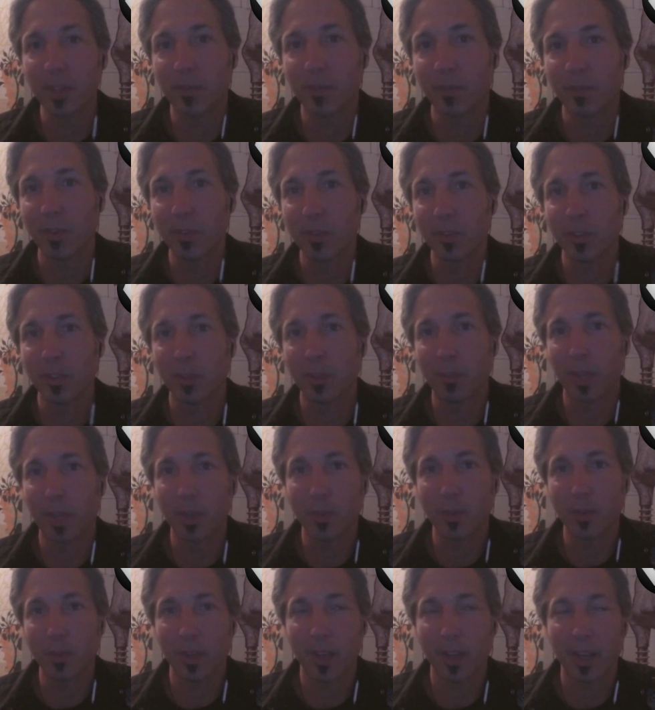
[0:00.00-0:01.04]
version of the
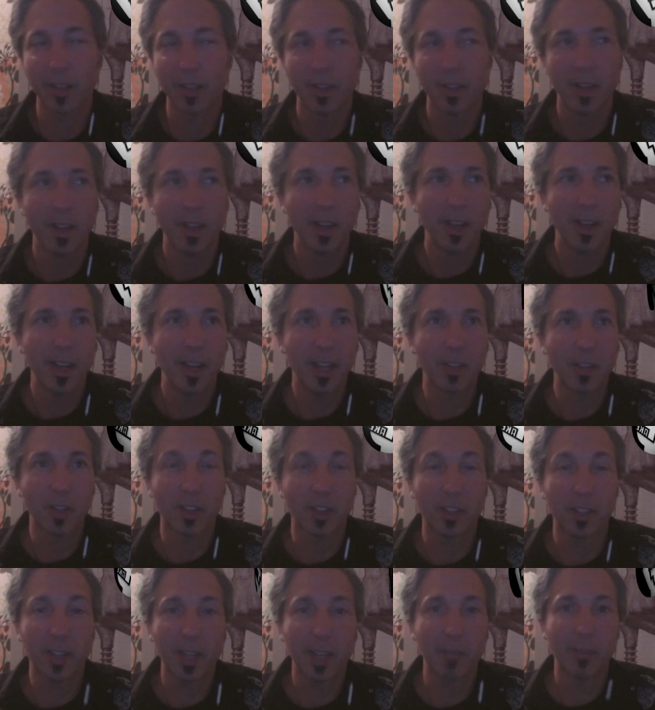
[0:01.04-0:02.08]
Patriot Act and to
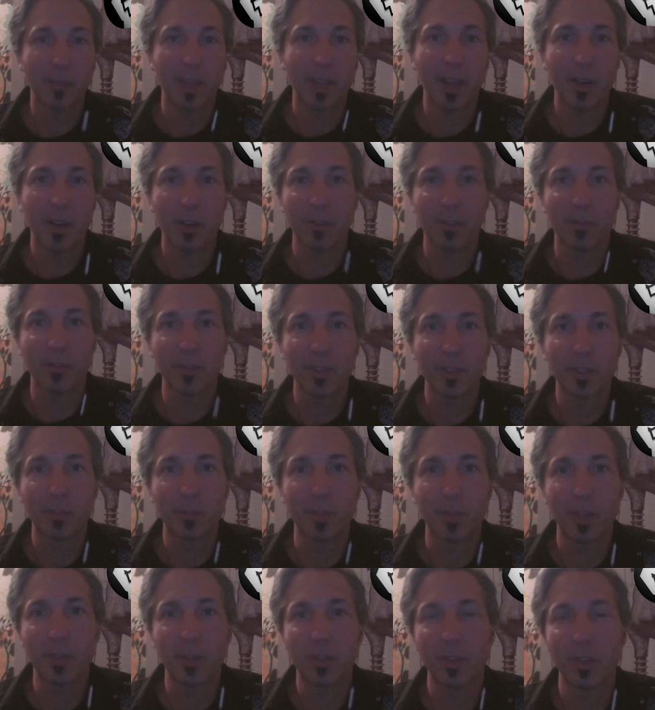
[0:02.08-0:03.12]
clamp down on free
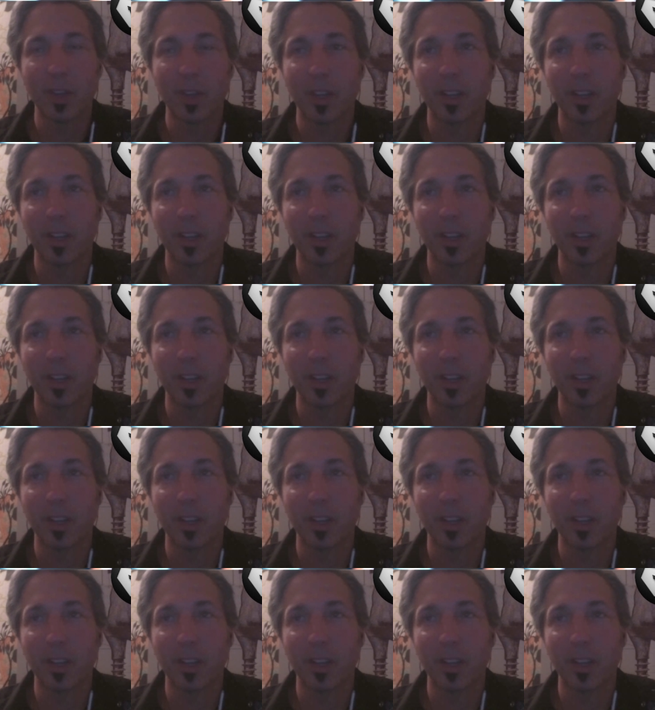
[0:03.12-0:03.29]
speech.